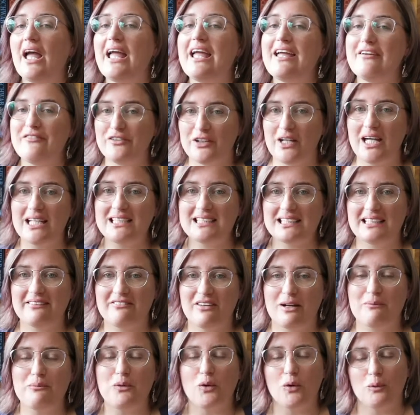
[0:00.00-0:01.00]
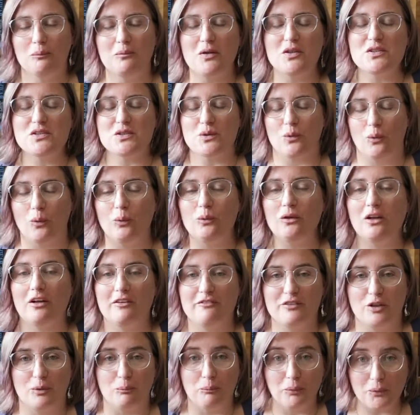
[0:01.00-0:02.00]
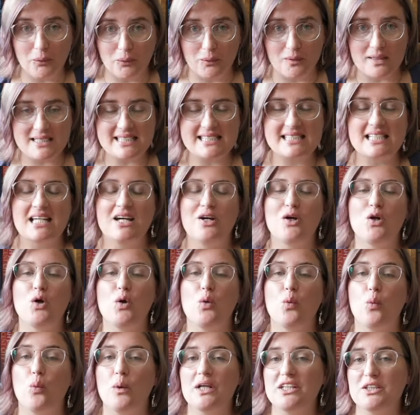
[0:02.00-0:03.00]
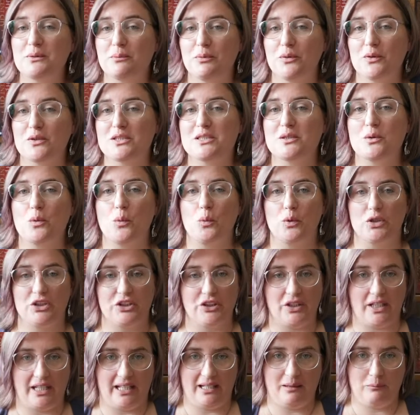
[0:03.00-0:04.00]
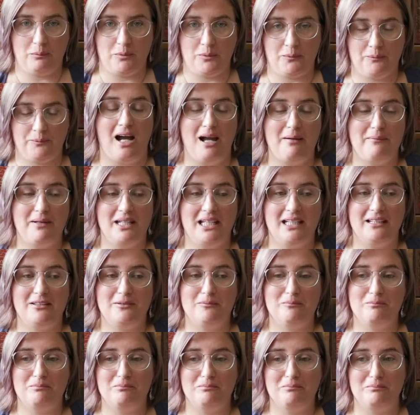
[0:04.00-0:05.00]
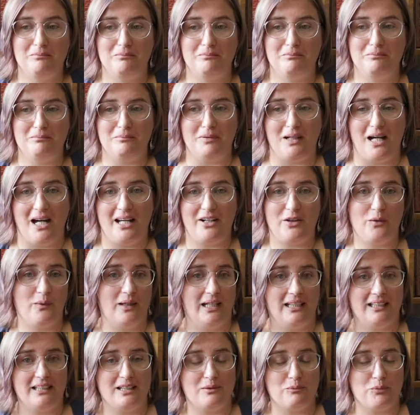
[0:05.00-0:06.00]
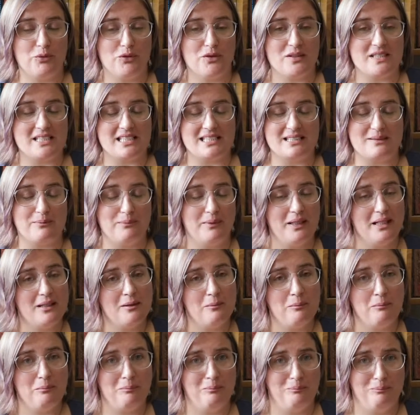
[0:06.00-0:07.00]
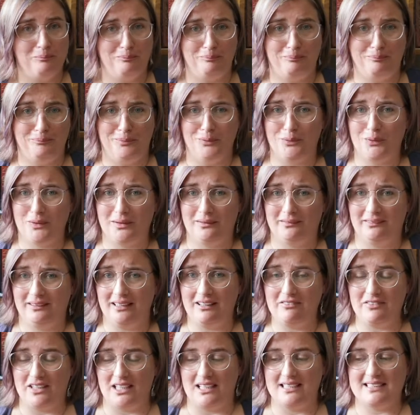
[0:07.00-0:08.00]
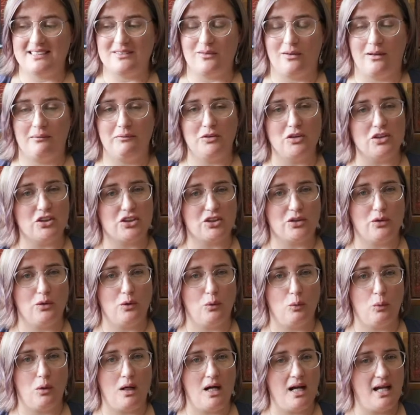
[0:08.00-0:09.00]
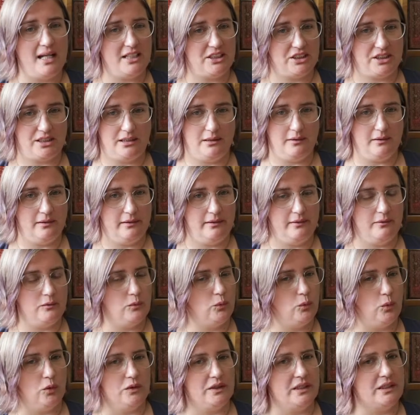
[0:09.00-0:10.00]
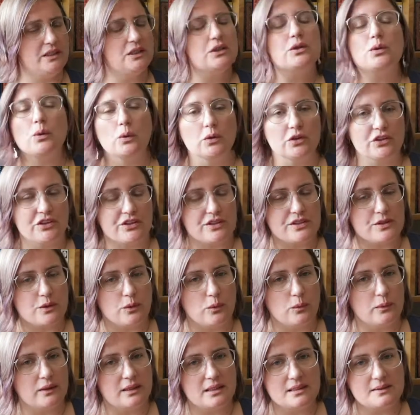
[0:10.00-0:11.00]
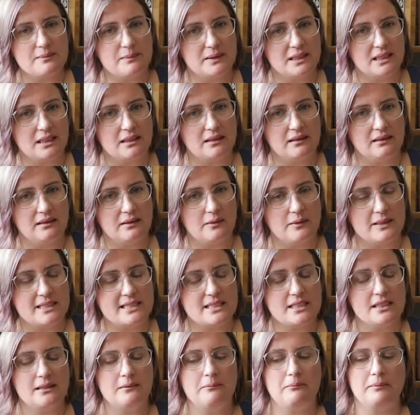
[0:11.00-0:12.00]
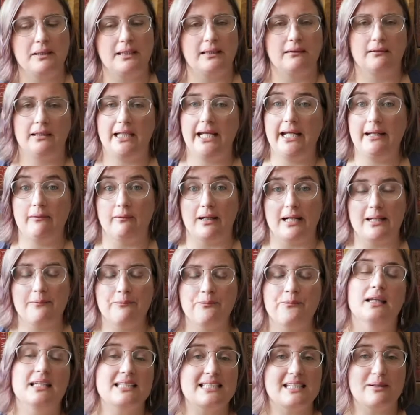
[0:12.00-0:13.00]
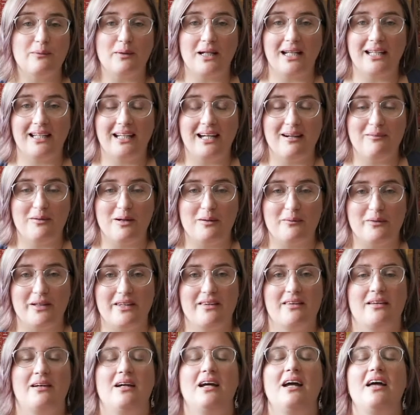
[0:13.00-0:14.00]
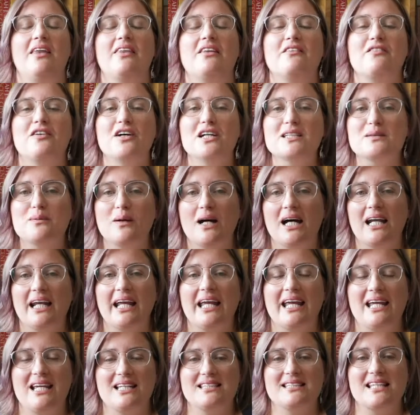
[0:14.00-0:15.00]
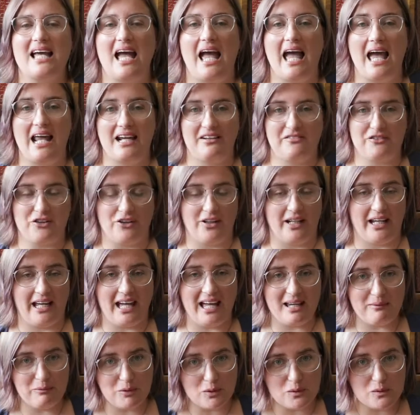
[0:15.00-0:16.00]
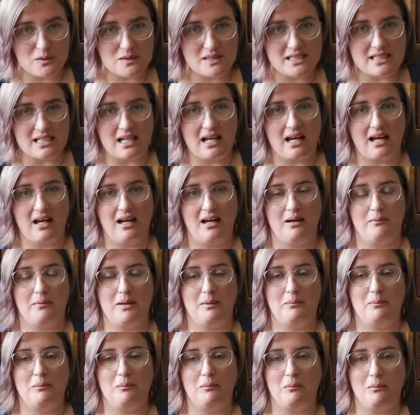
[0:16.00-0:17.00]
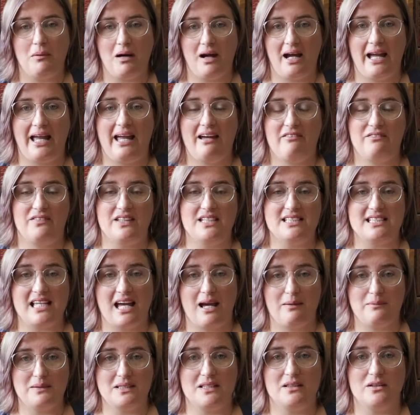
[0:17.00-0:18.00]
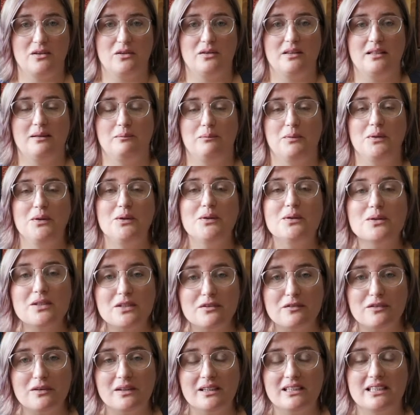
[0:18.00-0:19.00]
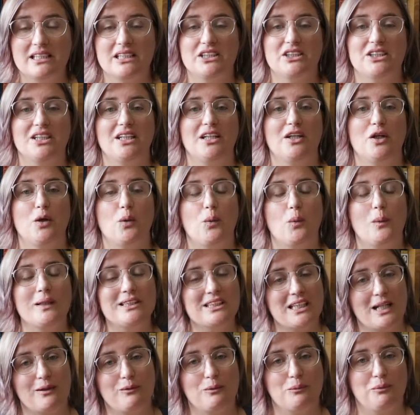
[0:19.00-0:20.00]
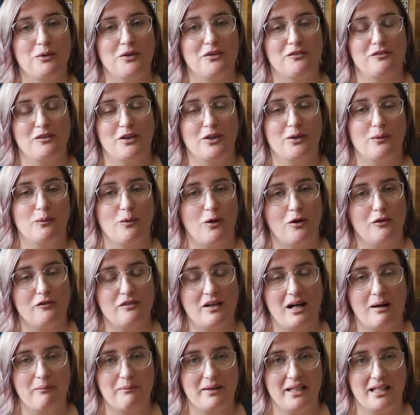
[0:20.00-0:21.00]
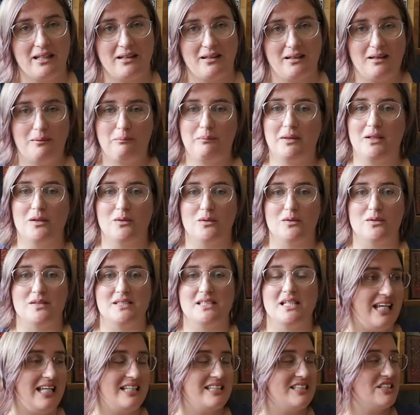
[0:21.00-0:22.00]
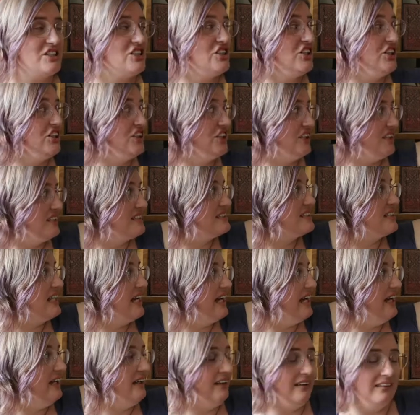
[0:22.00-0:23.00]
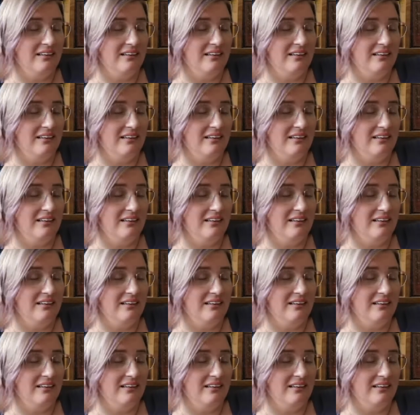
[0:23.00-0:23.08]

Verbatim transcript: of your books, which books would you keep? I mean, I know Elliott Brooks is a big book lover, so I'm not sure why she wanted to torture us all with this particular question, but anyway, let's see what I can come up with. The first one is Anne of Green Gables. I have this absolutely beautiful edition, which I will put a photo of up here because it's just there,